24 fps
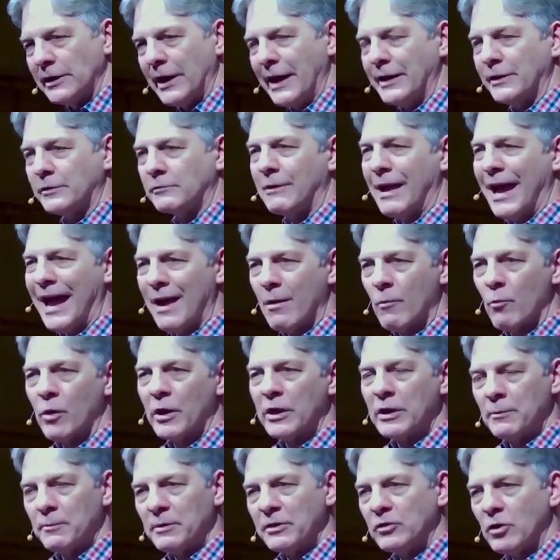A little later
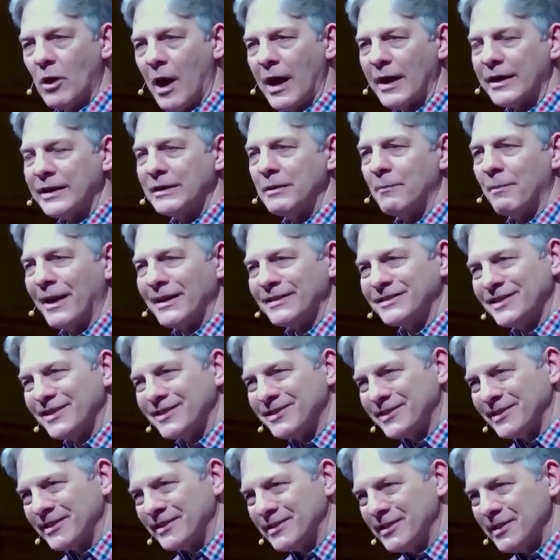on, we're going to be talking
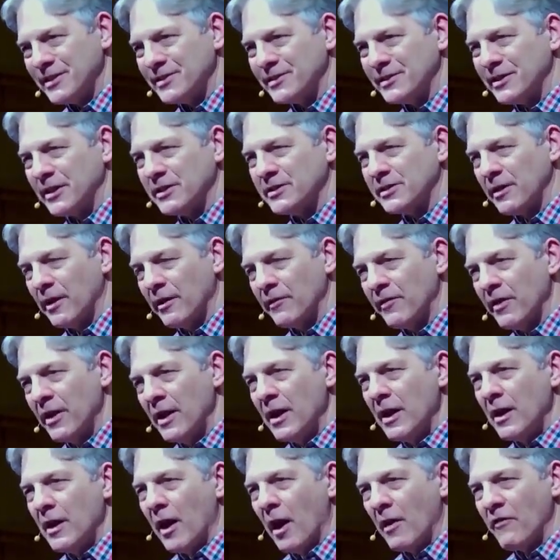about the statistics
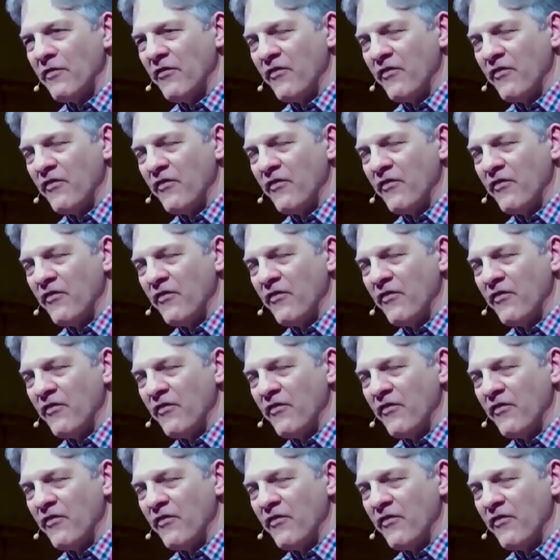of,